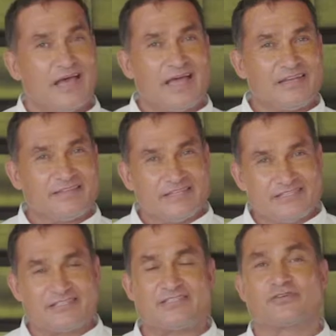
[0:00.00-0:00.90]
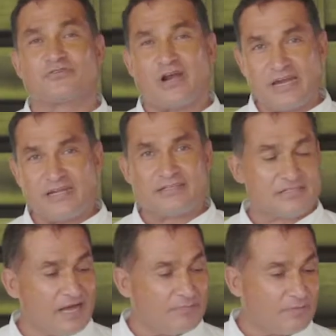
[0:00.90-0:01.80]
and this is a great
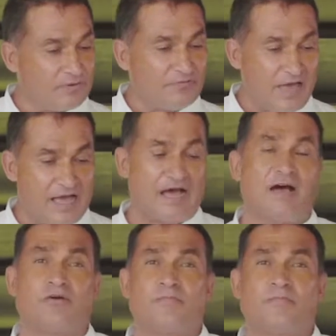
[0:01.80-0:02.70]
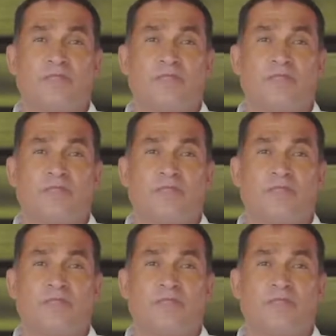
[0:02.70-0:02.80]
example of how